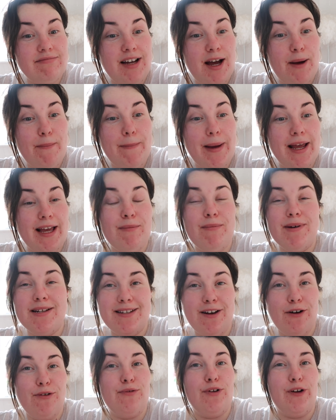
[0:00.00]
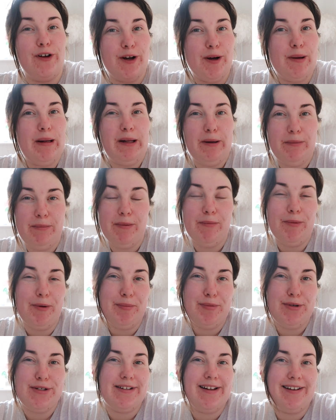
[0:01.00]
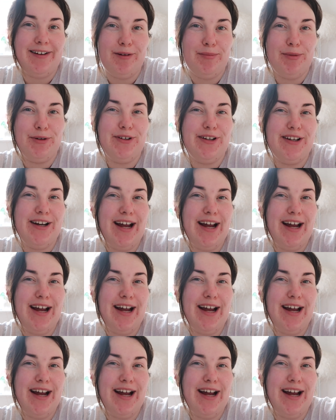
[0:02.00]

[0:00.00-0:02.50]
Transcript: and making myself look a little bit more presentable, you